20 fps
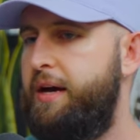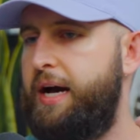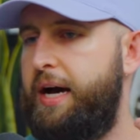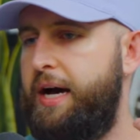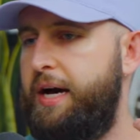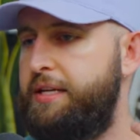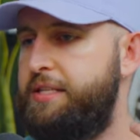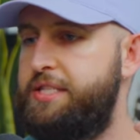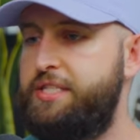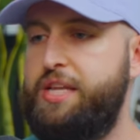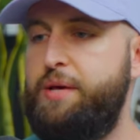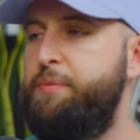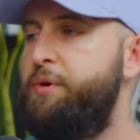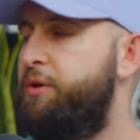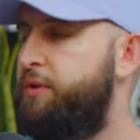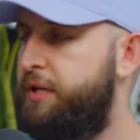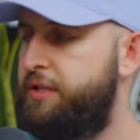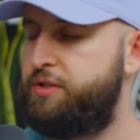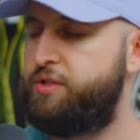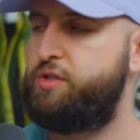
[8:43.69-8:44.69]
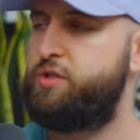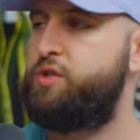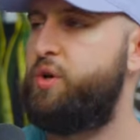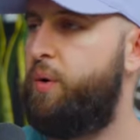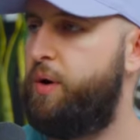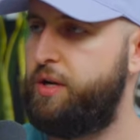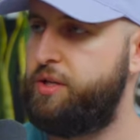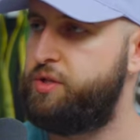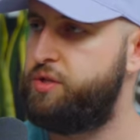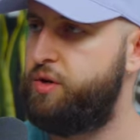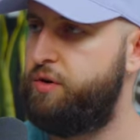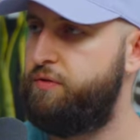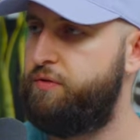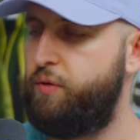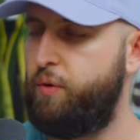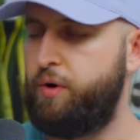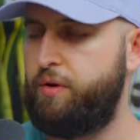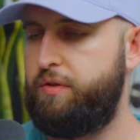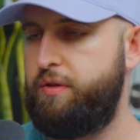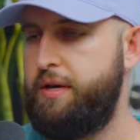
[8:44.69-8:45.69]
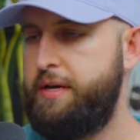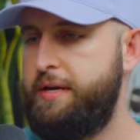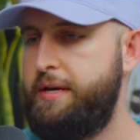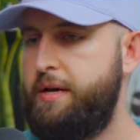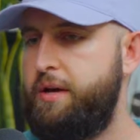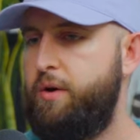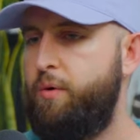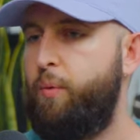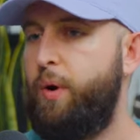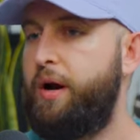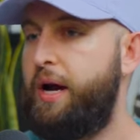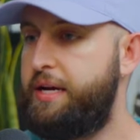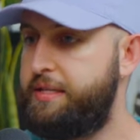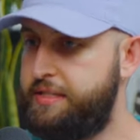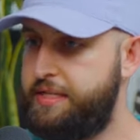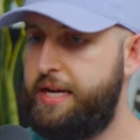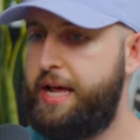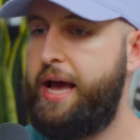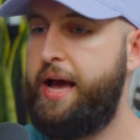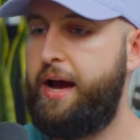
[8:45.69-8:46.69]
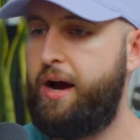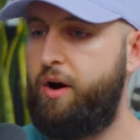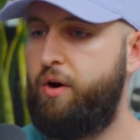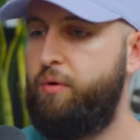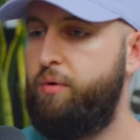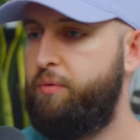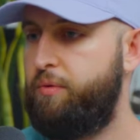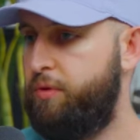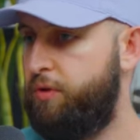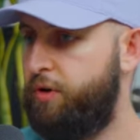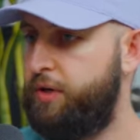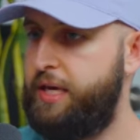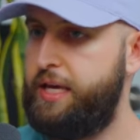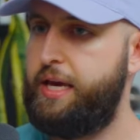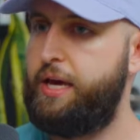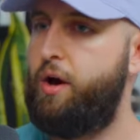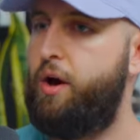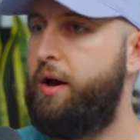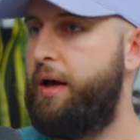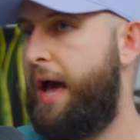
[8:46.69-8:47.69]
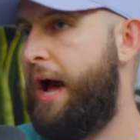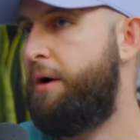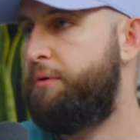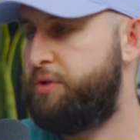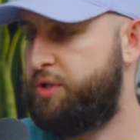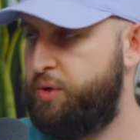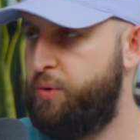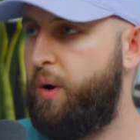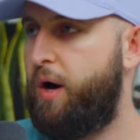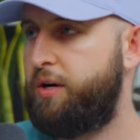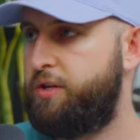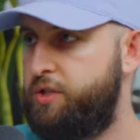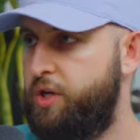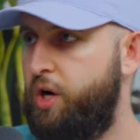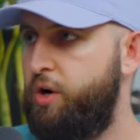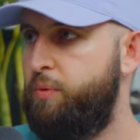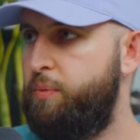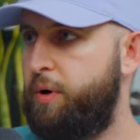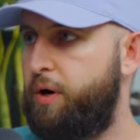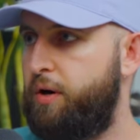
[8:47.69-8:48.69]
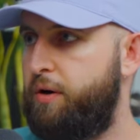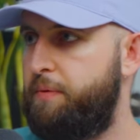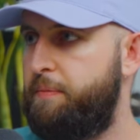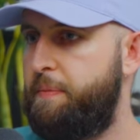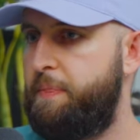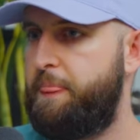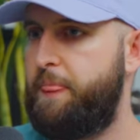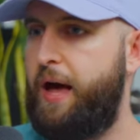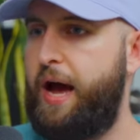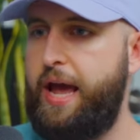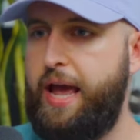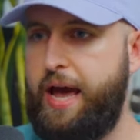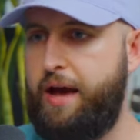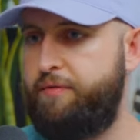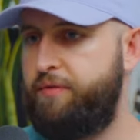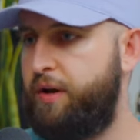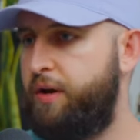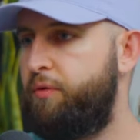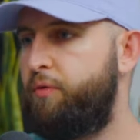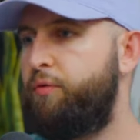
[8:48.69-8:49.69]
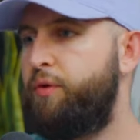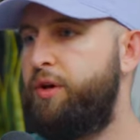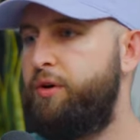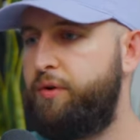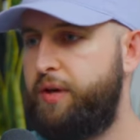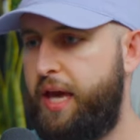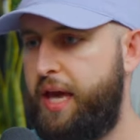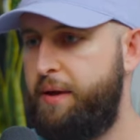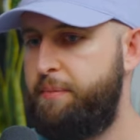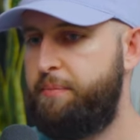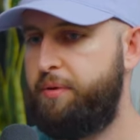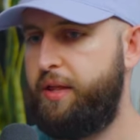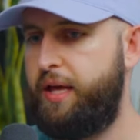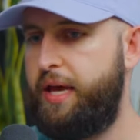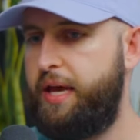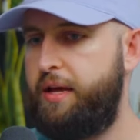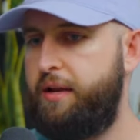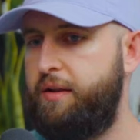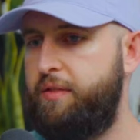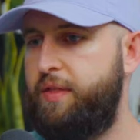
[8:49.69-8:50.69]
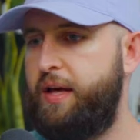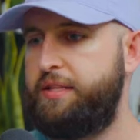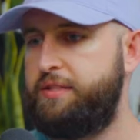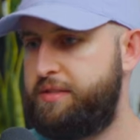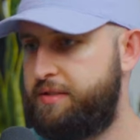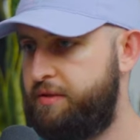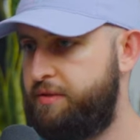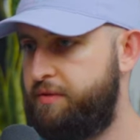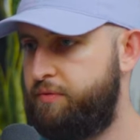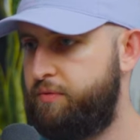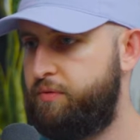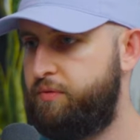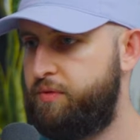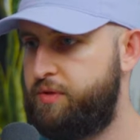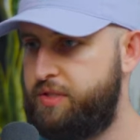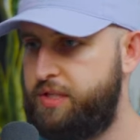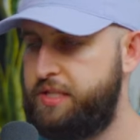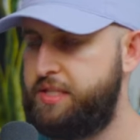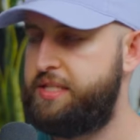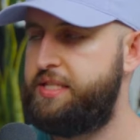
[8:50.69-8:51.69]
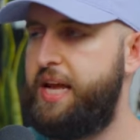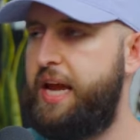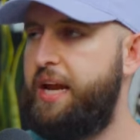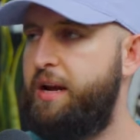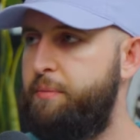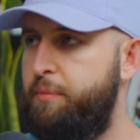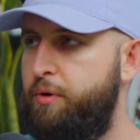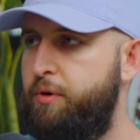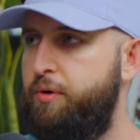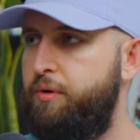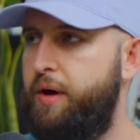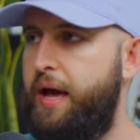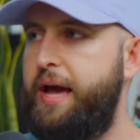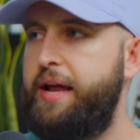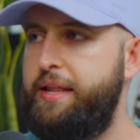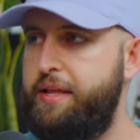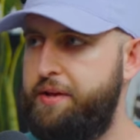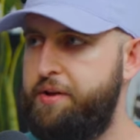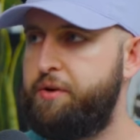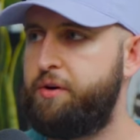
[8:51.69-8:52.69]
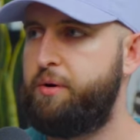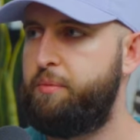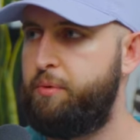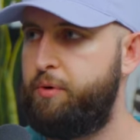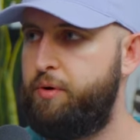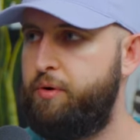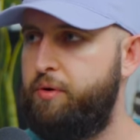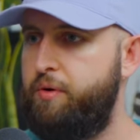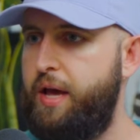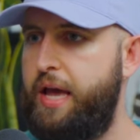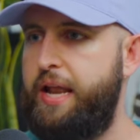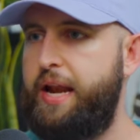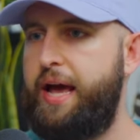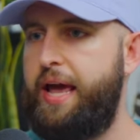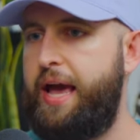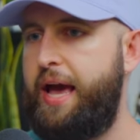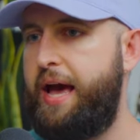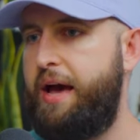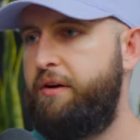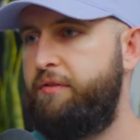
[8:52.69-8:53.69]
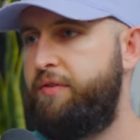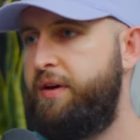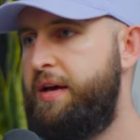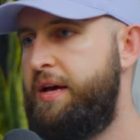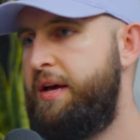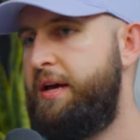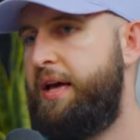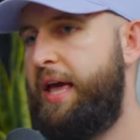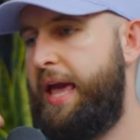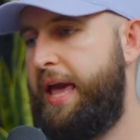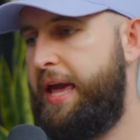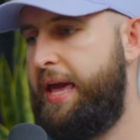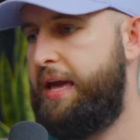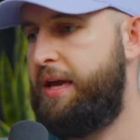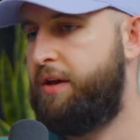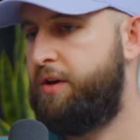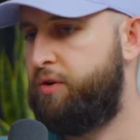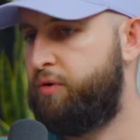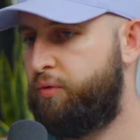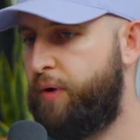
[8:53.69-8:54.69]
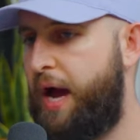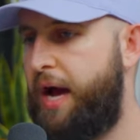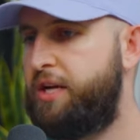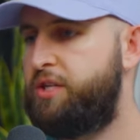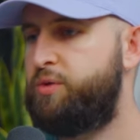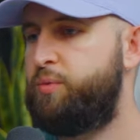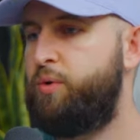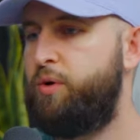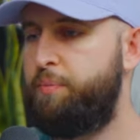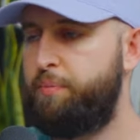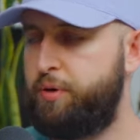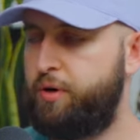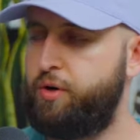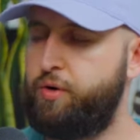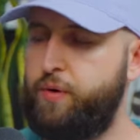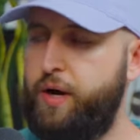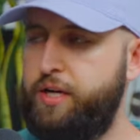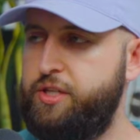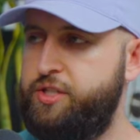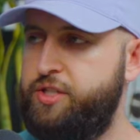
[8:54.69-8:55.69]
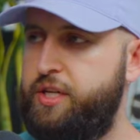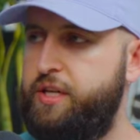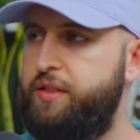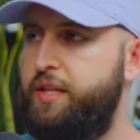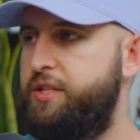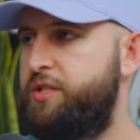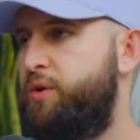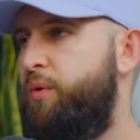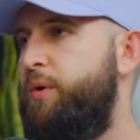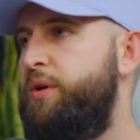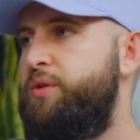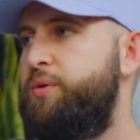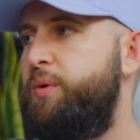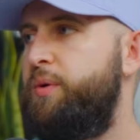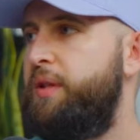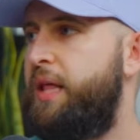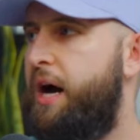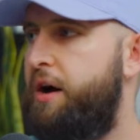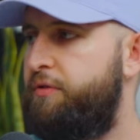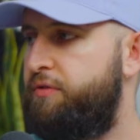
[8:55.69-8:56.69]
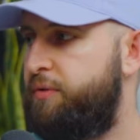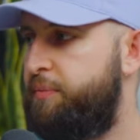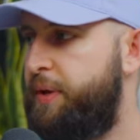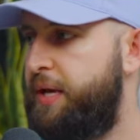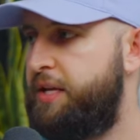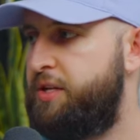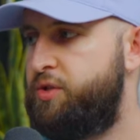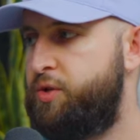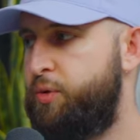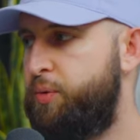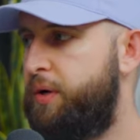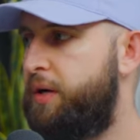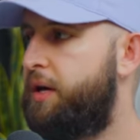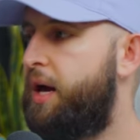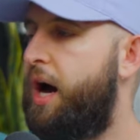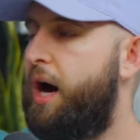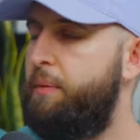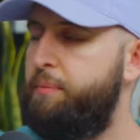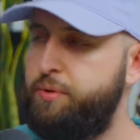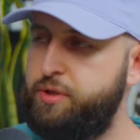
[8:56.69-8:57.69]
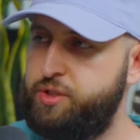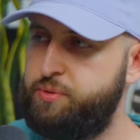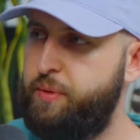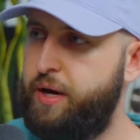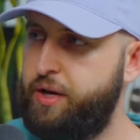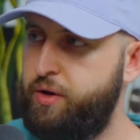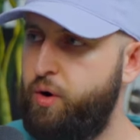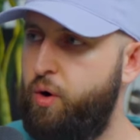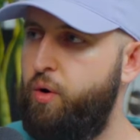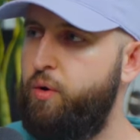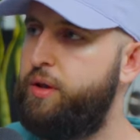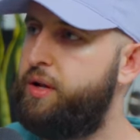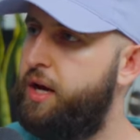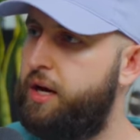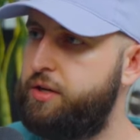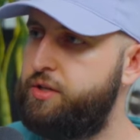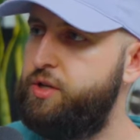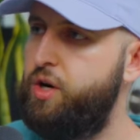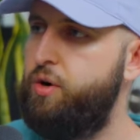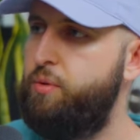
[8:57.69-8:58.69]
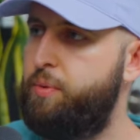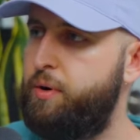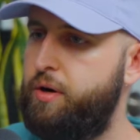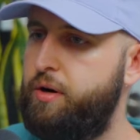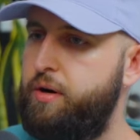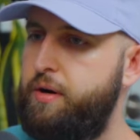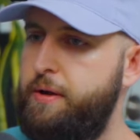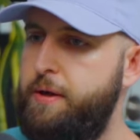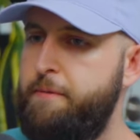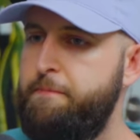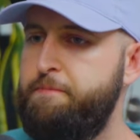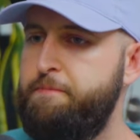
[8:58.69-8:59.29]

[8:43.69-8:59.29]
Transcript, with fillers: uh, stimulants, so on and so forth. Whereas now, looking out to October, I have a real game plan that's sustainable, adherable, and I have a gradual progression that's going to allow for me to accomplish my goal in October